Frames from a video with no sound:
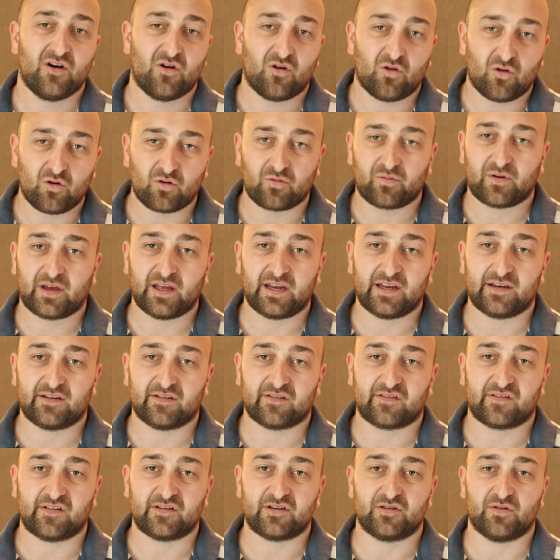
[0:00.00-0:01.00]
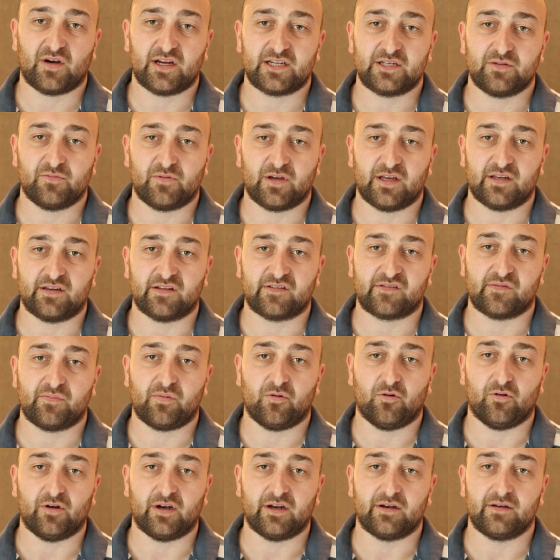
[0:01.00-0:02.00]
or getting into a situation where you're
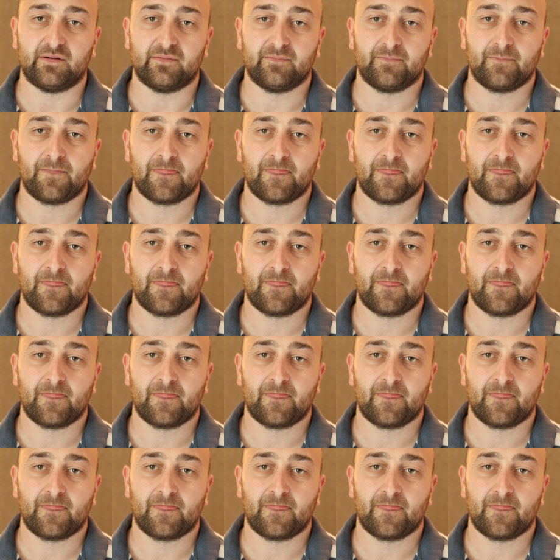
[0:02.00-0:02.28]
disappointed.